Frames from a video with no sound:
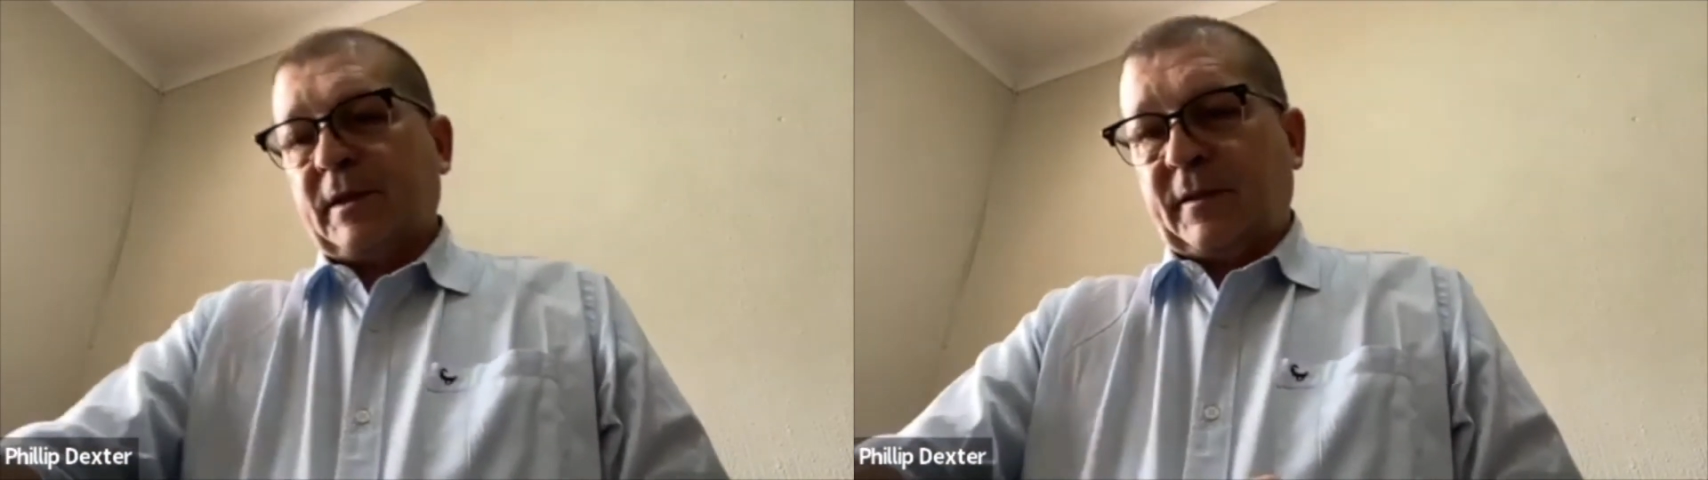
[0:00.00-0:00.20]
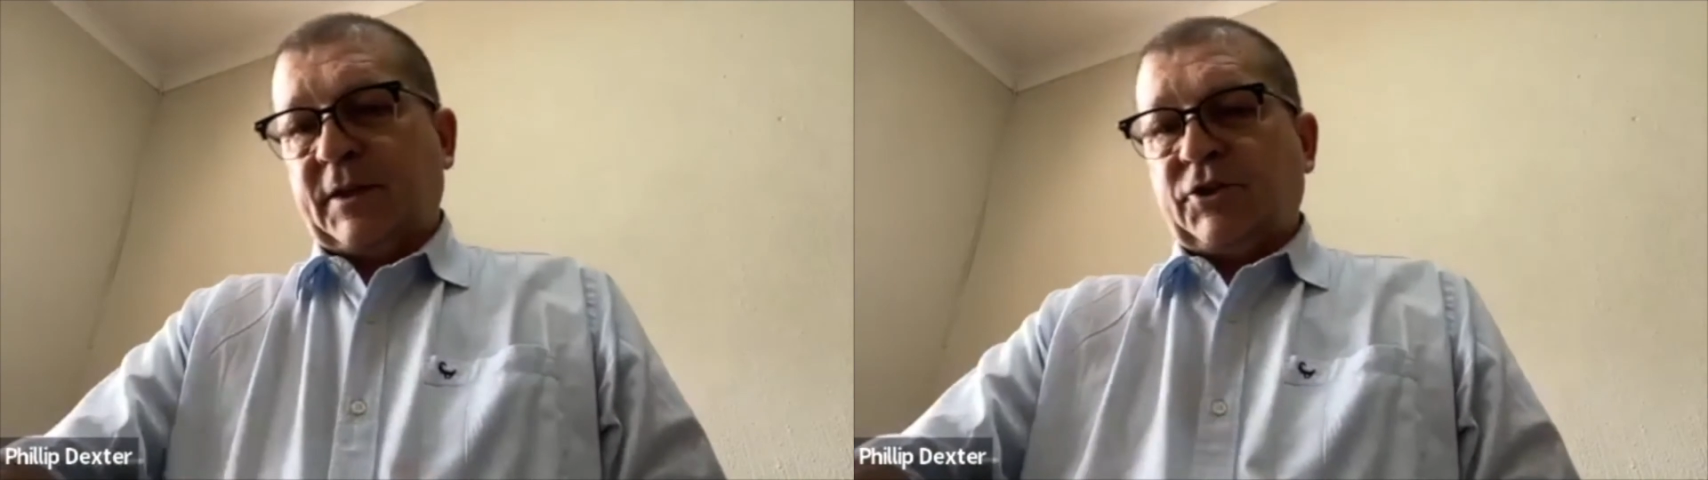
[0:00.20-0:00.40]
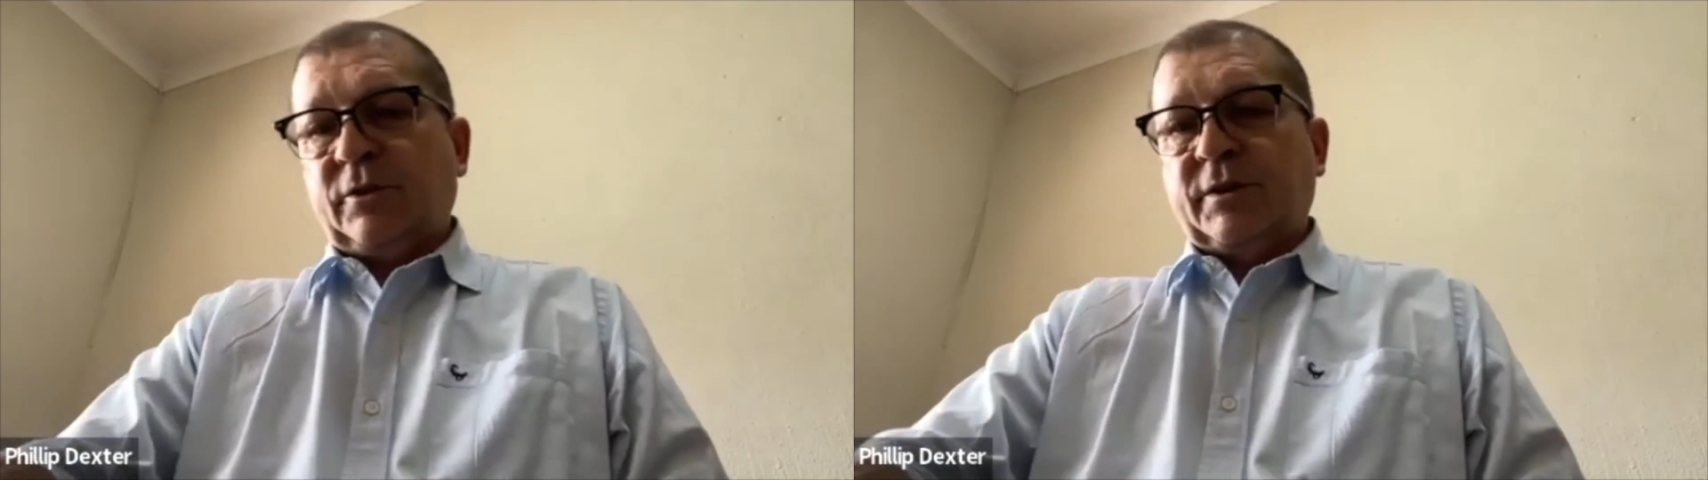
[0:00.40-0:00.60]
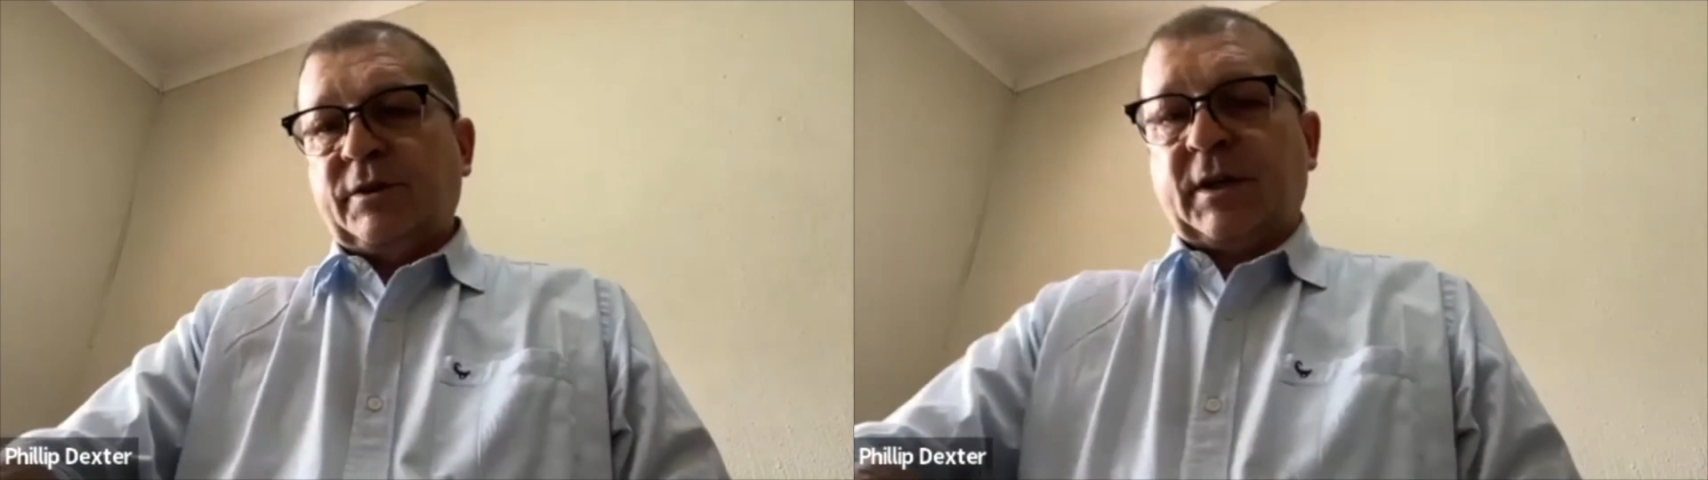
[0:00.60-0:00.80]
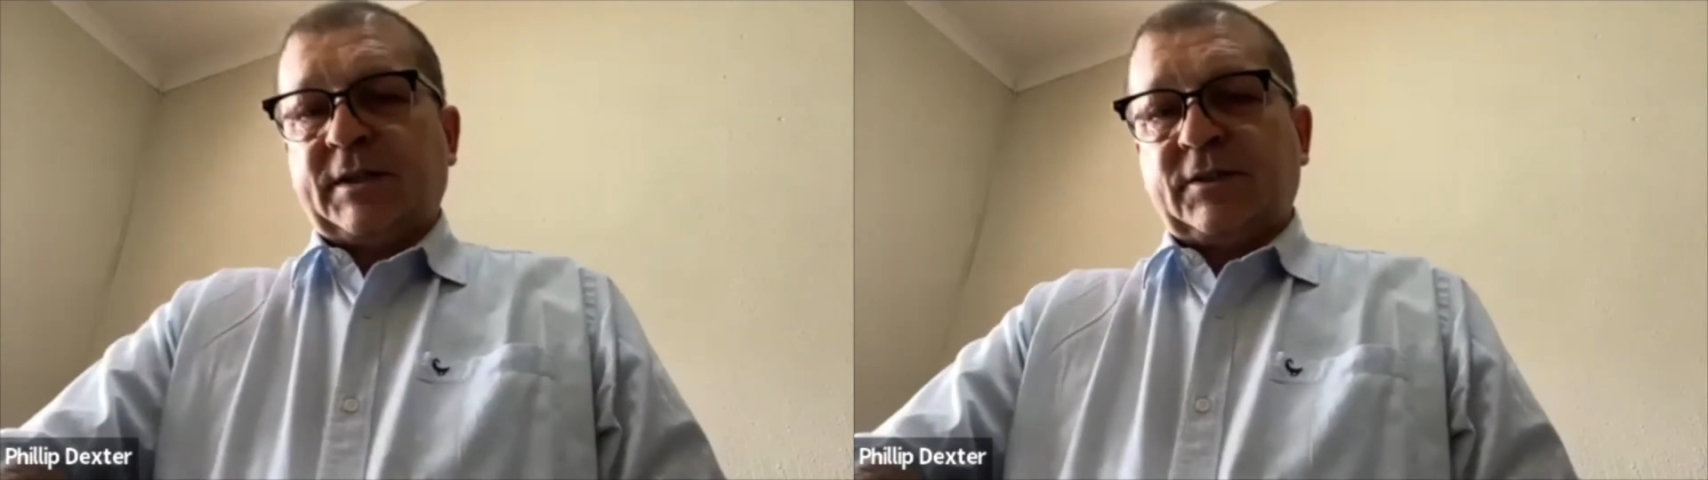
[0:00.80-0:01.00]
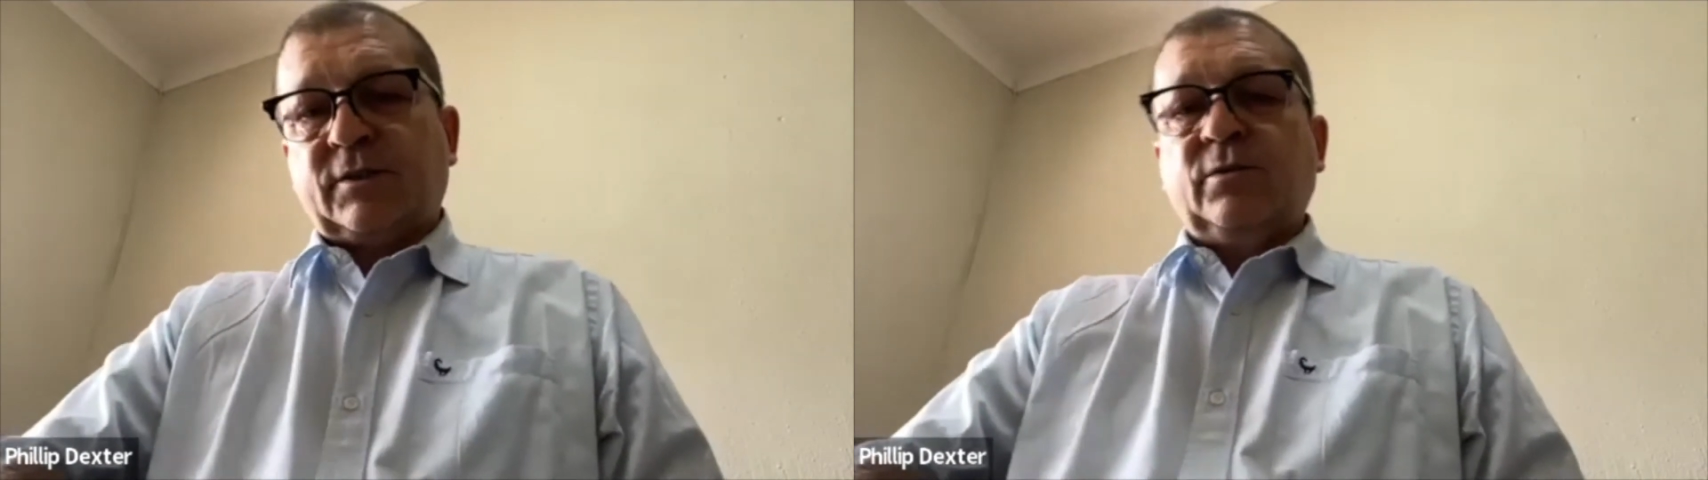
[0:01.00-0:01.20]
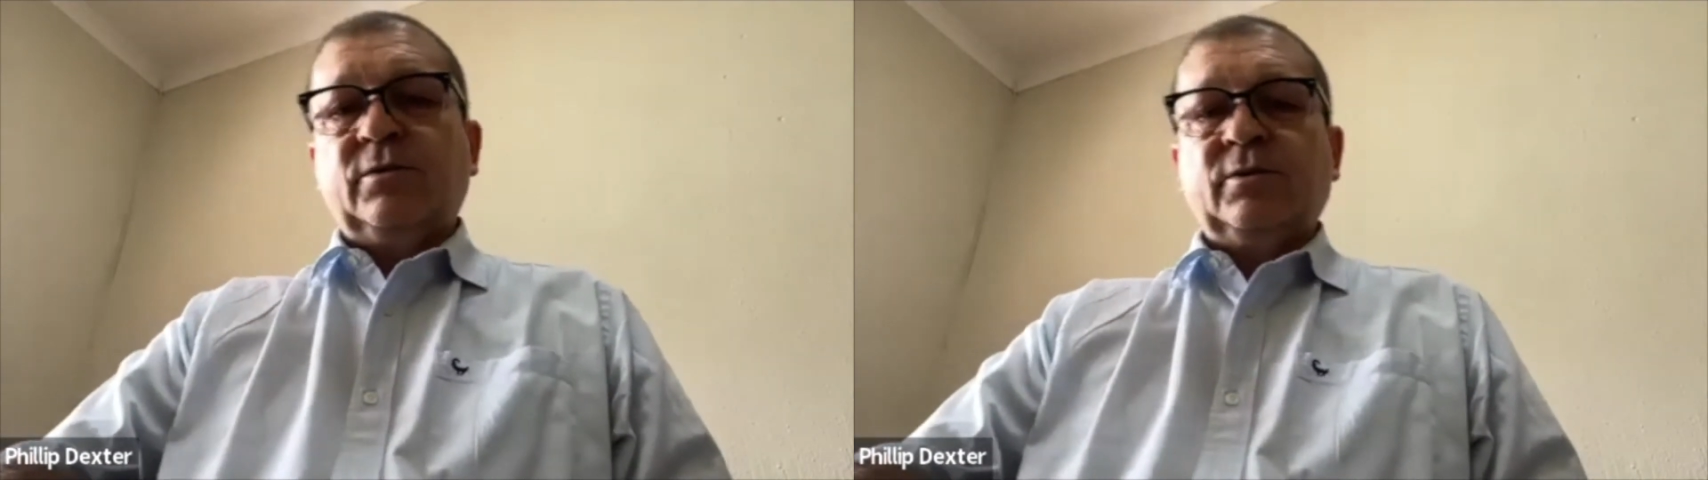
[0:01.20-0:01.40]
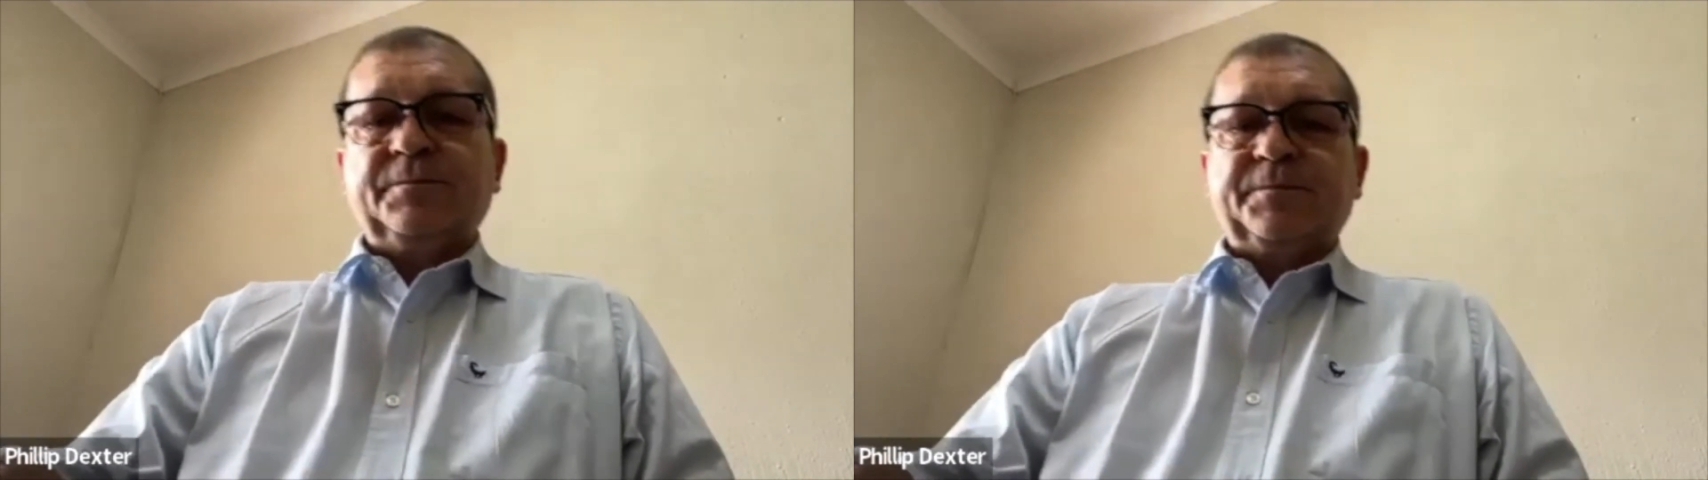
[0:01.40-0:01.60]
their children are at
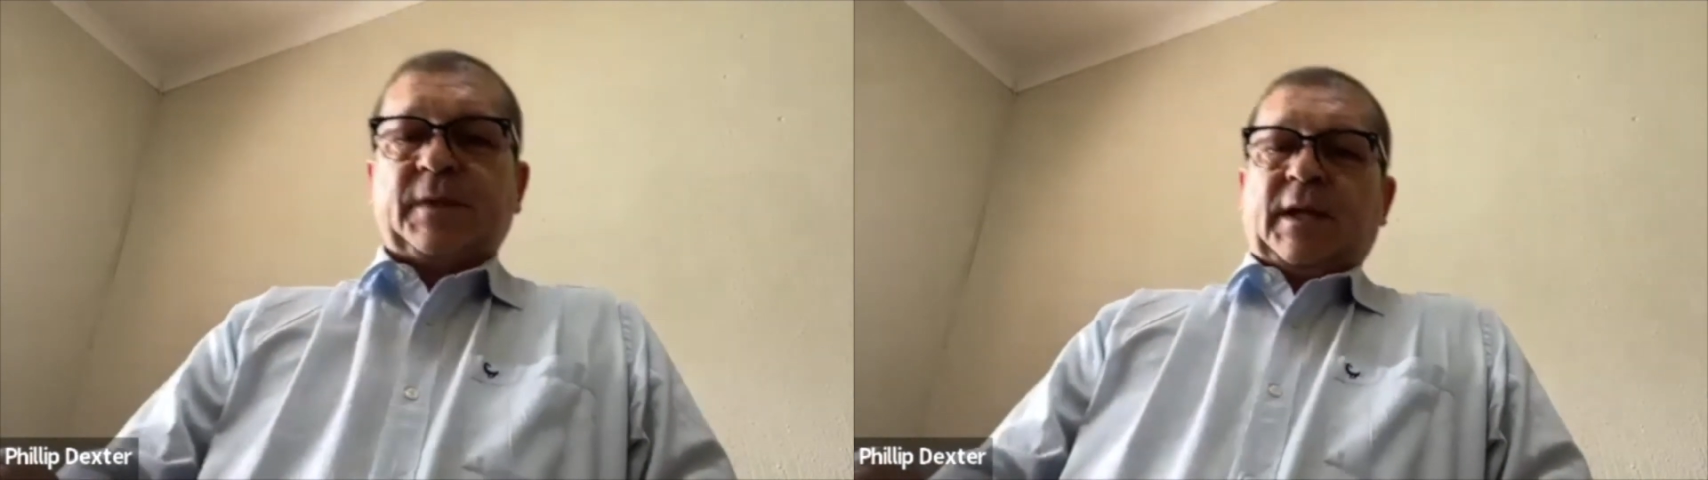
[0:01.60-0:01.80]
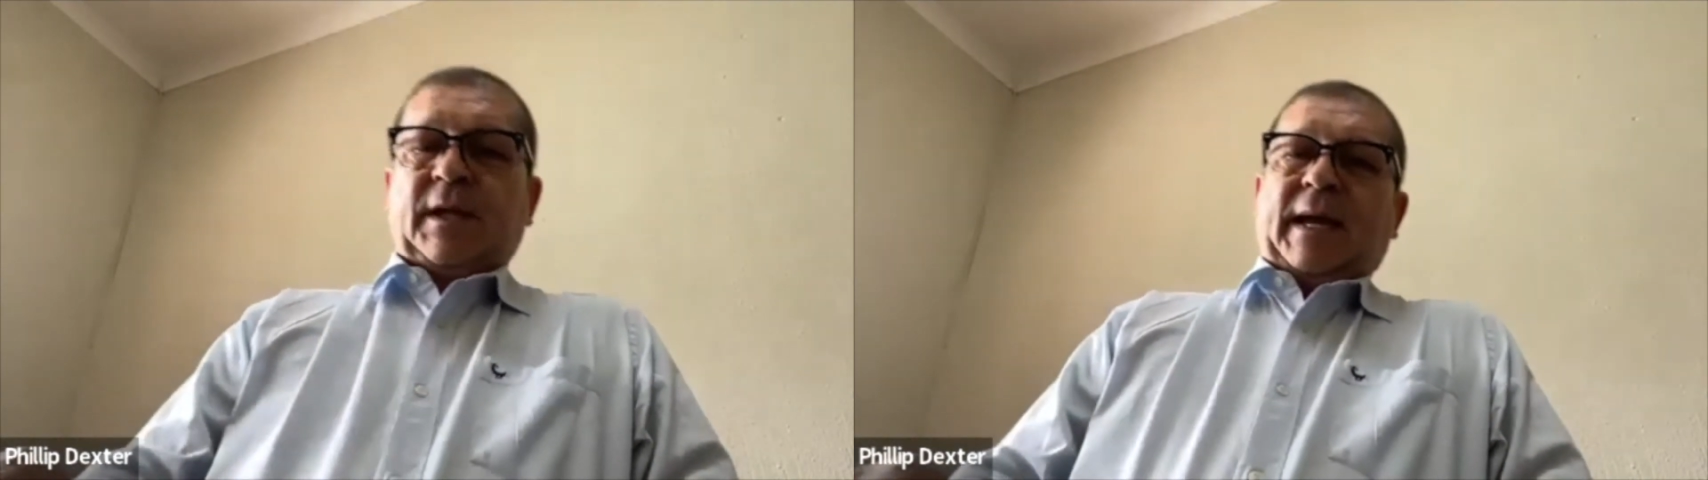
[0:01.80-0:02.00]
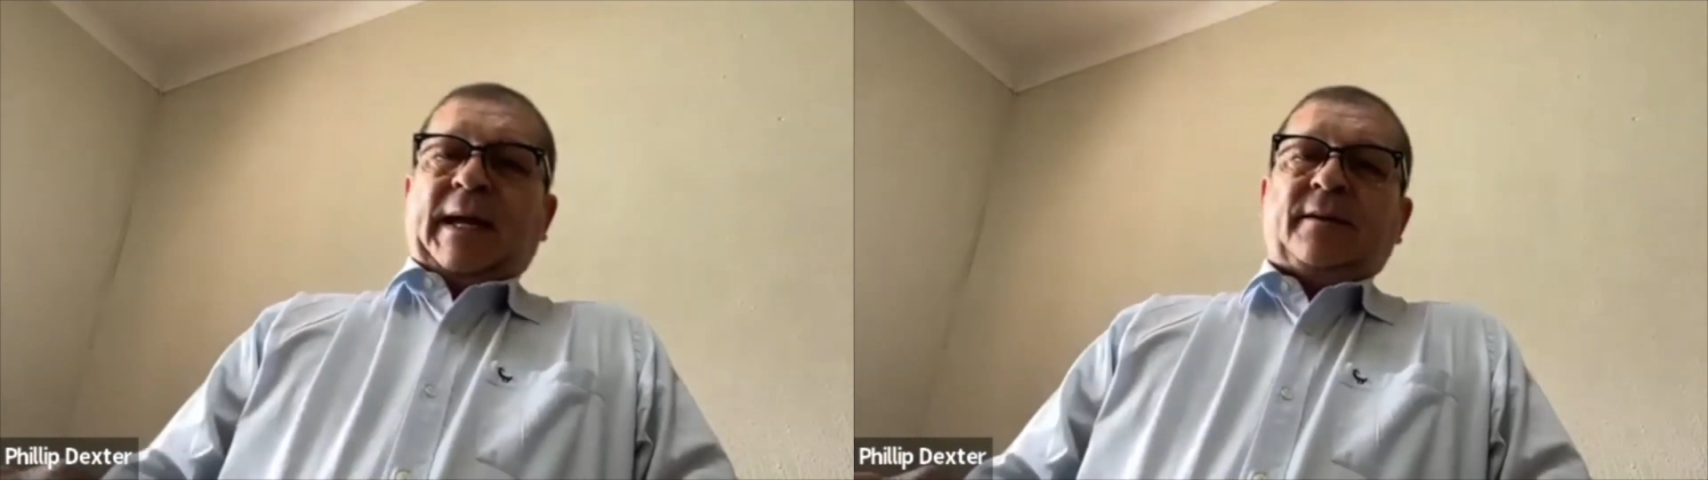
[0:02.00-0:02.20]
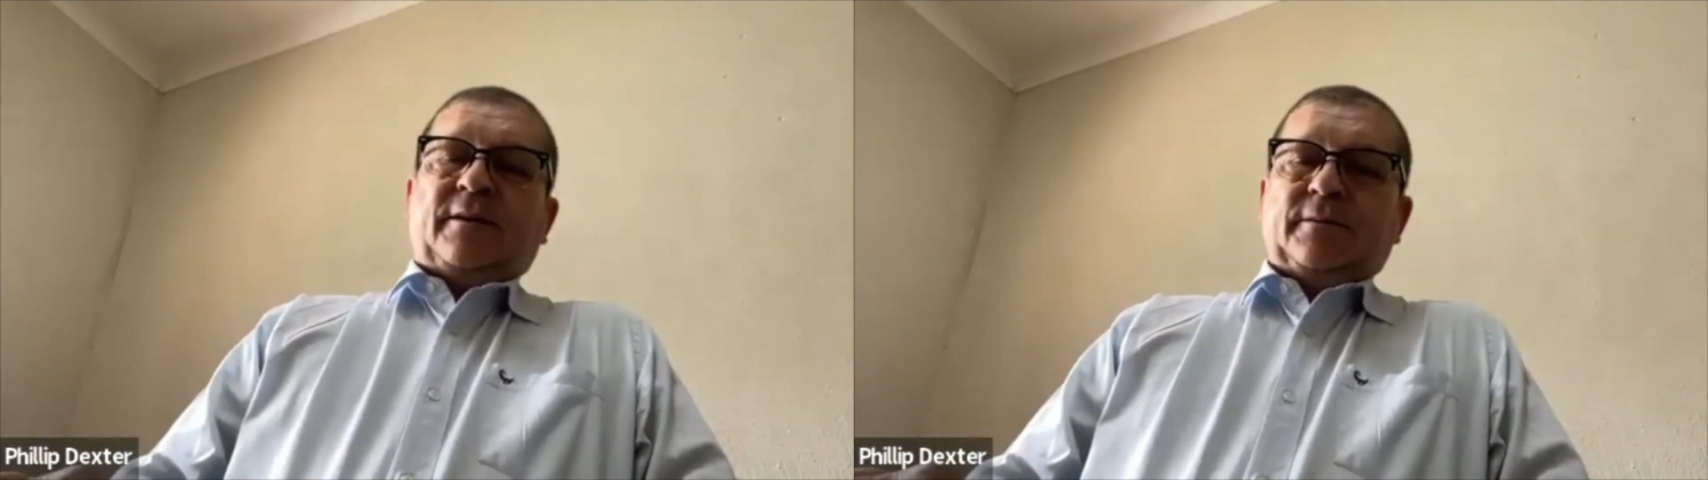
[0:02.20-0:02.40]
school, and